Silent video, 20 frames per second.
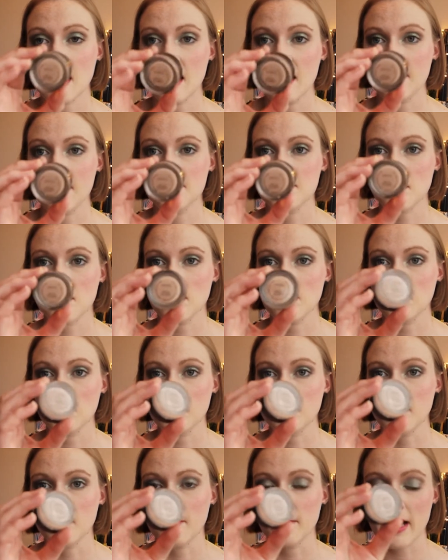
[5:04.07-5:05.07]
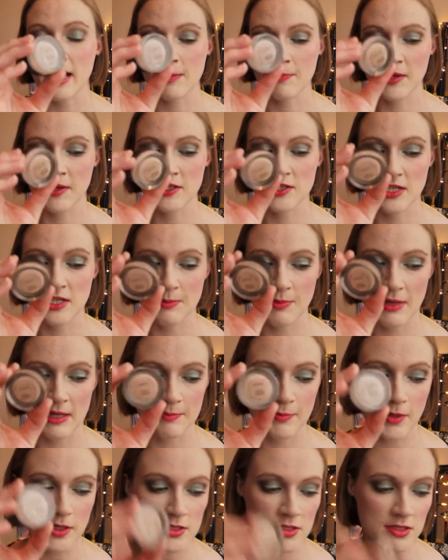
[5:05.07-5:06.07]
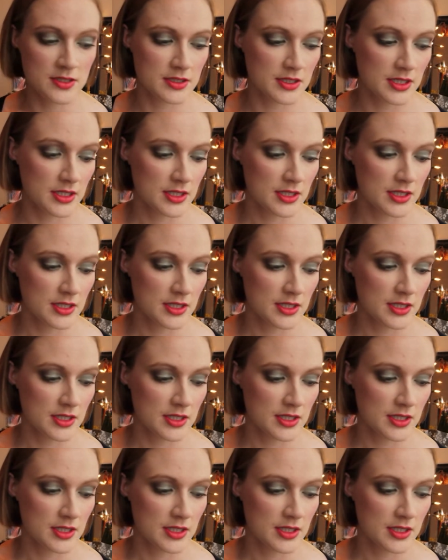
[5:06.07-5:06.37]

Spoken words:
I've started with my MAC Painterly Paint Pot.